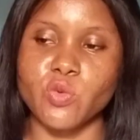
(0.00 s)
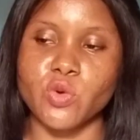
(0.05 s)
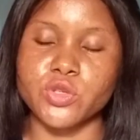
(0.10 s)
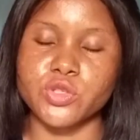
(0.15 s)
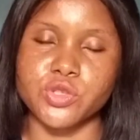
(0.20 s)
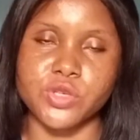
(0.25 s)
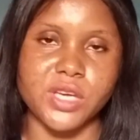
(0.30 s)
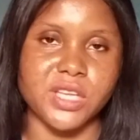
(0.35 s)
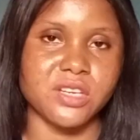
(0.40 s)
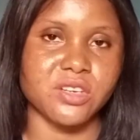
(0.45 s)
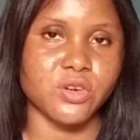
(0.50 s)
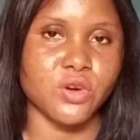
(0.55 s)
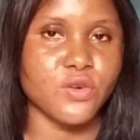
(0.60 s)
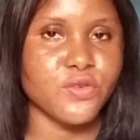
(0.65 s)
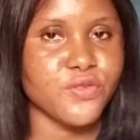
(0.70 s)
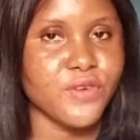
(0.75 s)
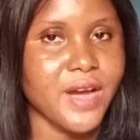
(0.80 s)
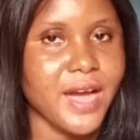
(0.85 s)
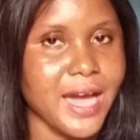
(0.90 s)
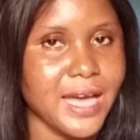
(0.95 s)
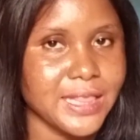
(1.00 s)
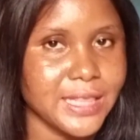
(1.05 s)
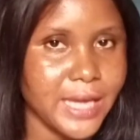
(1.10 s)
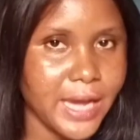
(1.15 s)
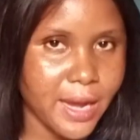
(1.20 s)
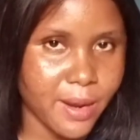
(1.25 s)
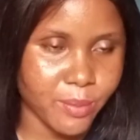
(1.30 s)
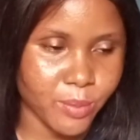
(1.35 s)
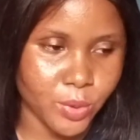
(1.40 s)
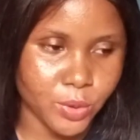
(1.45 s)
what you can offer and
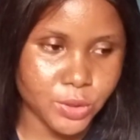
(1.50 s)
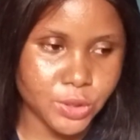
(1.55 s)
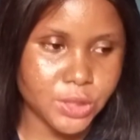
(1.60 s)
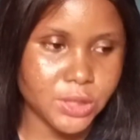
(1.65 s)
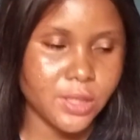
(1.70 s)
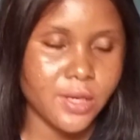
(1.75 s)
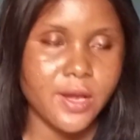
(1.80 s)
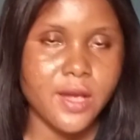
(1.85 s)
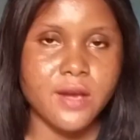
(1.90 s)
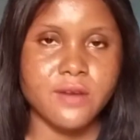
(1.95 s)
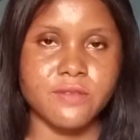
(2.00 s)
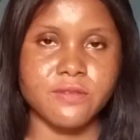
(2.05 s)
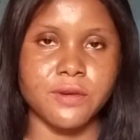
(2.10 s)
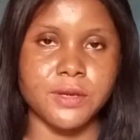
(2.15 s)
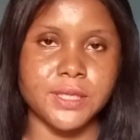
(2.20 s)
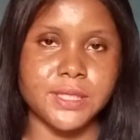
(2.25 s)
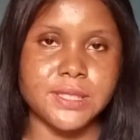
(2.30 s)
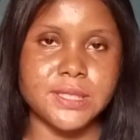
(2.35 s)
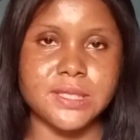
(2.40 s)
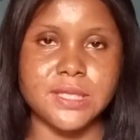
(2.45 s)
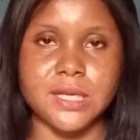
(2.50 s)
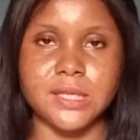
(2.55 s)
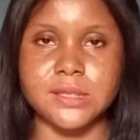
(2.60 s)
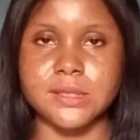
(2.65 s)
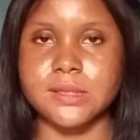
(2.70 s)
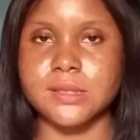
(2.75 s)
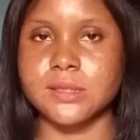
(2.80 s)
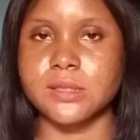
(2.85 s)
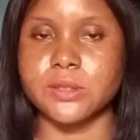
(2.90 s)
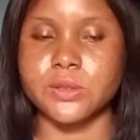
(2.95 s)
how much. For
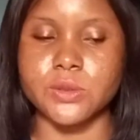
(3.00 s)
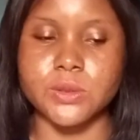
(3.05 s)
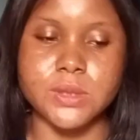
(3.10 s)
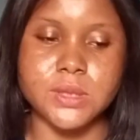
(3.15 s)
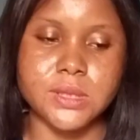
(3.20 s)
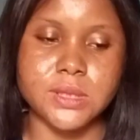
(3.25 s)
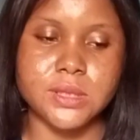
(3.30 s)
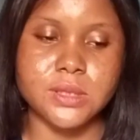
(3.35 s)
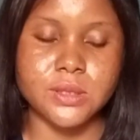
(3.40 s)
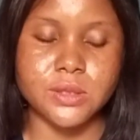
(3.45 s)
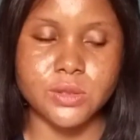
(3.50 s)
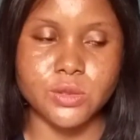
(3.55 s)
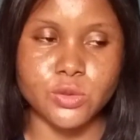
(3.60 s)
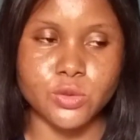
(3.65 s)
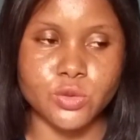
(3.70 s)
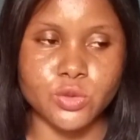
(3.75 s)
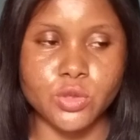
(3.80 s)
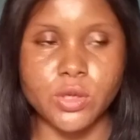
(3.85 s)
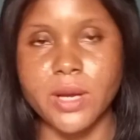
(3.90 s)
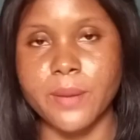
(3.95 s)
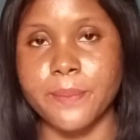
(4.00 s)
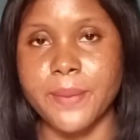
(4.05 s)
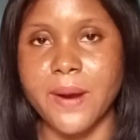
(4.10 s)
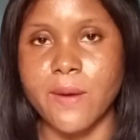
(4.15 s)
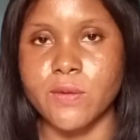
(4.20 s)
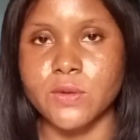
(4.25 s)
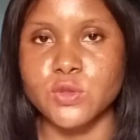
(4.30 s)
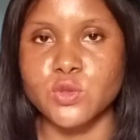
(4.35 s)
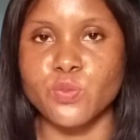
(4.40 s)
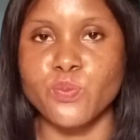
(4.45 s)
instance, you talk
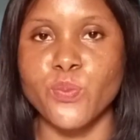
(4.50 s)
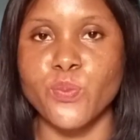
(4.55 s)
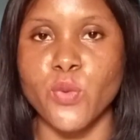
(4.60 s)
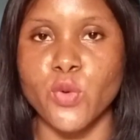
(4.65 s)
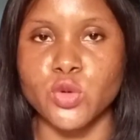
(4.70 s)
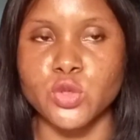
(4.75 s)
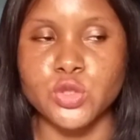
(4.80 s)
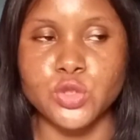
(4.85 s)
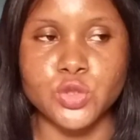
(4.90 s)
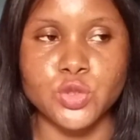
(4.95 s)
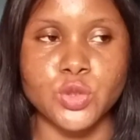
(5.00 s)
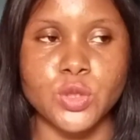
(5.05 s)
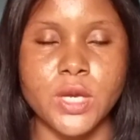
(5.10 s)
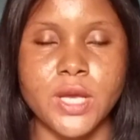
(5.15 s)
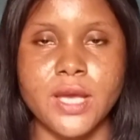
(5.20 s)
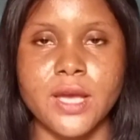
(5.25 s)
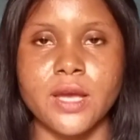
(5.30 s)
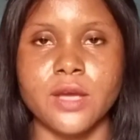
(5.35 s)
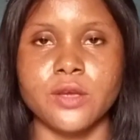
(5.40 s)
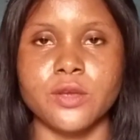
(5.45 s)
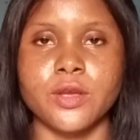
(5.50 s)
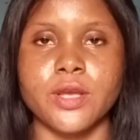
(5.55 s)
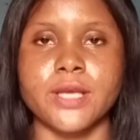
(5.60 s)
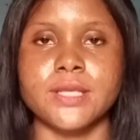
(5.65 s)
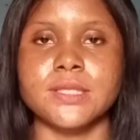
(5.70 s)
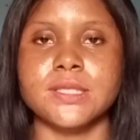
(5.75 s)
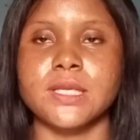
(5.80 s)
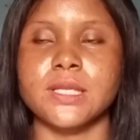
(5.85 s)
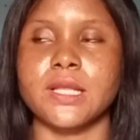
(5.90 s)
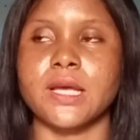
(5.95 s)
about post, you
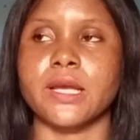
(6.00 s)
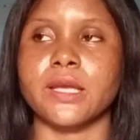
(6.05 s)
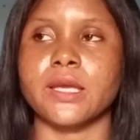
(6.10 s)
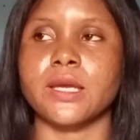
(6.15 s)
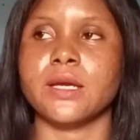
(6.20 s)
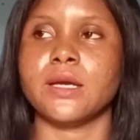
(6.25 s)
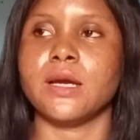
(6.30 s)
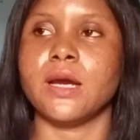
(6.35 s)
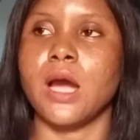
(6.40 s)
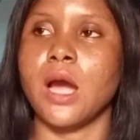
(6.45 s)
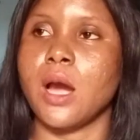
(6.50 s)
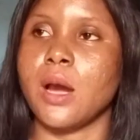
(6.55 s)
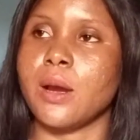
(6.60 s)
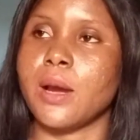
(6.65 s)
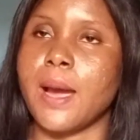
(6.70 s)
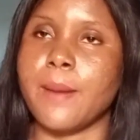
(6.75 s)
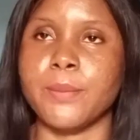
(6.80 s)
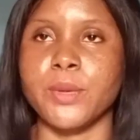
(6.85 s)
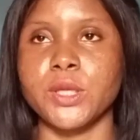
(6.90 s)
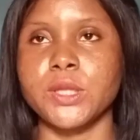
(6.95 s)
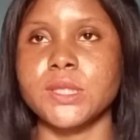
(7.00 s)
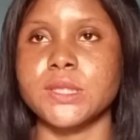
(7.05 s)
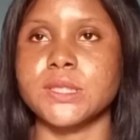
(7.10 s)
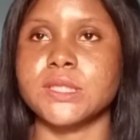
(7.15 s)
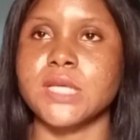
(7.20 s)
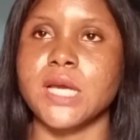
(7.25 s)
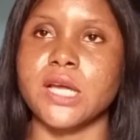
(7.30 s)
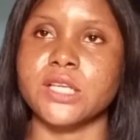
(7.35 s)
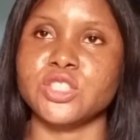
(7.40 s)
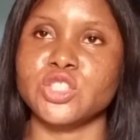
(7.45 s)
can say like I'm going to
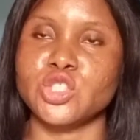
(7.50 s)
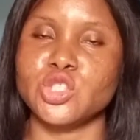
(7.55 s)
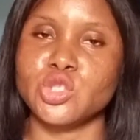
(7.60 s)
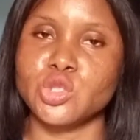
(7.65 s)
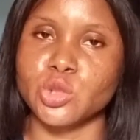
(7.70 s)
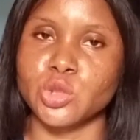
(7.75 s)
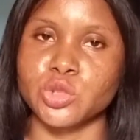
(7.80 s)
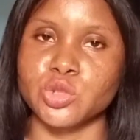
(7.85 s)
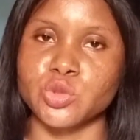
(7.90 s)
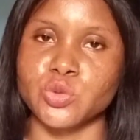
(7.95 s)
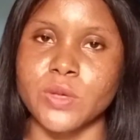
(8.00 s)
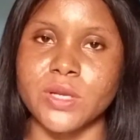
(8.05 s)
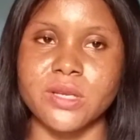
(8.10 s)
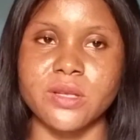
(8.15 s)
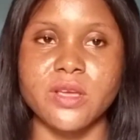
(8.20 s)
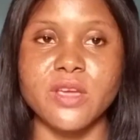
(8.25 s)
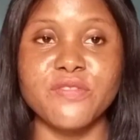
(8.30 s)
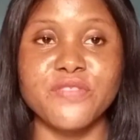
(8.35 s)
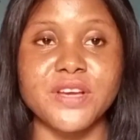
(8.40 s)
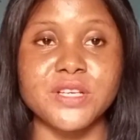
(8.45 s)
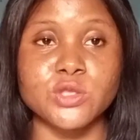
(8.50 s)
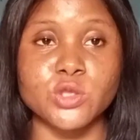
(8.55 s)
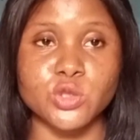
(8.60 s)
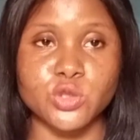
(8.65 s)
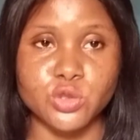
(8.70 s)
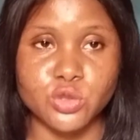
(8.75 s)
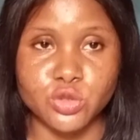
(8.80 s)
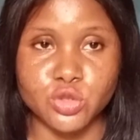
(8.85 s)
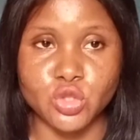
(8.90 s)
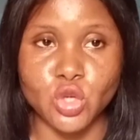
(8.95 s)
charge 200 if you're
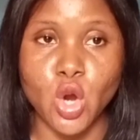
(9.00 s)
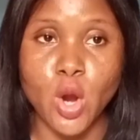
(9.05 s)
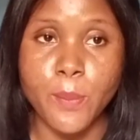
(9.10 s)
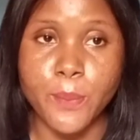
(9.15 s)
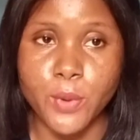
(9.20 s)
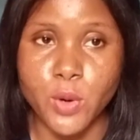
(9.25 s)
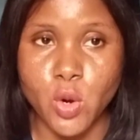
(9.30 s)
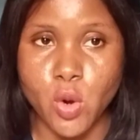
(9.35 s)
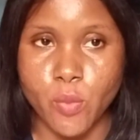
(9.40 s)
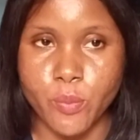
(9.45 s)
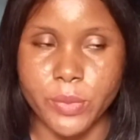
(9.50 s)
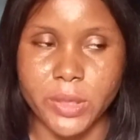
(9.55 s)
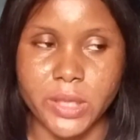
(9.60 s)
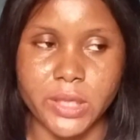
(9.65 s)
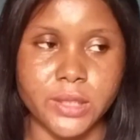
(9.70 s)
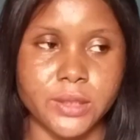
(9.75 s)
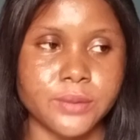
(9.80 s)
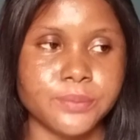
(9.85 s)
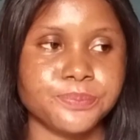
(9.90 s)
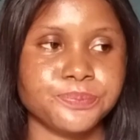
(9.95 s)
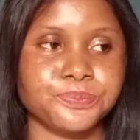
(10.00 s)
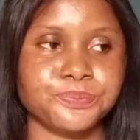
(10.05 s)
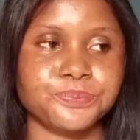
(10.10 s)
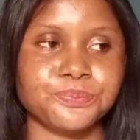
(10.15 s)
upcoming